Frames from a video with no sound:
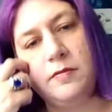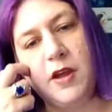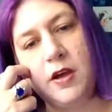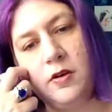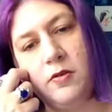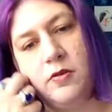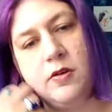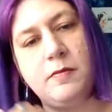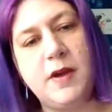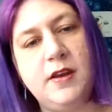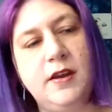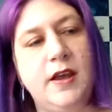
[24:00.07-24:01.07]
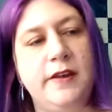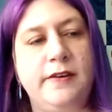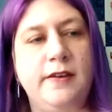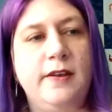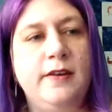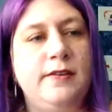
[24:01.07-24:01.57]
not going to order mine yet
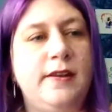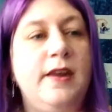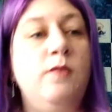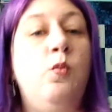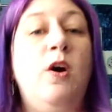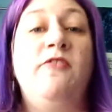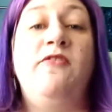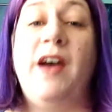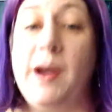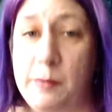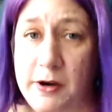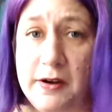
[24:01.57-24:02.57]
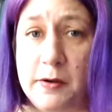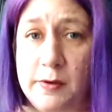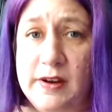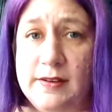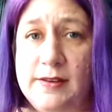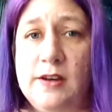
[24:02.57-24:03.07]
until I decide what fabric I
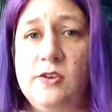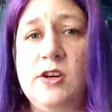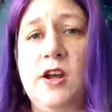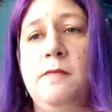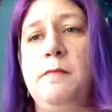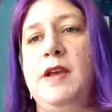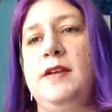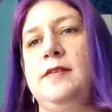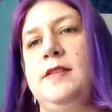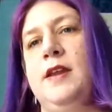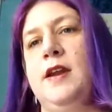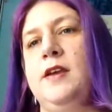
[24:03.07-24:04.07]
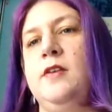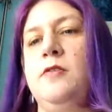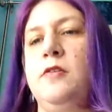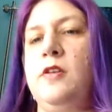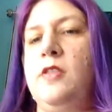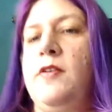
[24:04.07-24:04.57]
want to stitch it on, because then I can
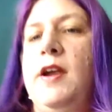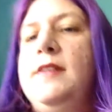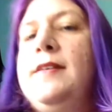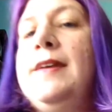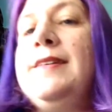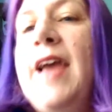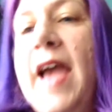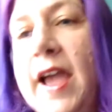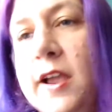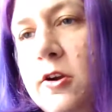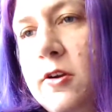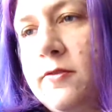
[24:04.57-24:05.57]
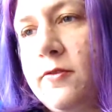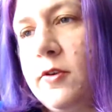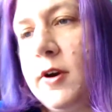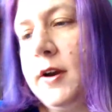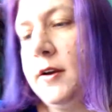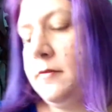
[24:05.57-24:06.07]
order the right size hanger
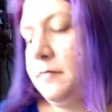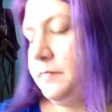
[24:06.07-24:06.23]
for it.